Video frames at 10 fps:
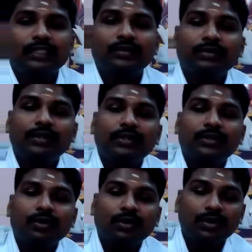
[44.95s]
and
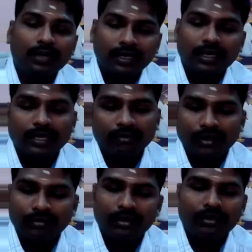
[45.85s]
spiritual learning
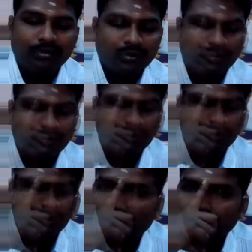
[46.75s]
will be there for you.
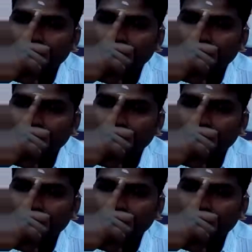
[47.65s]
Third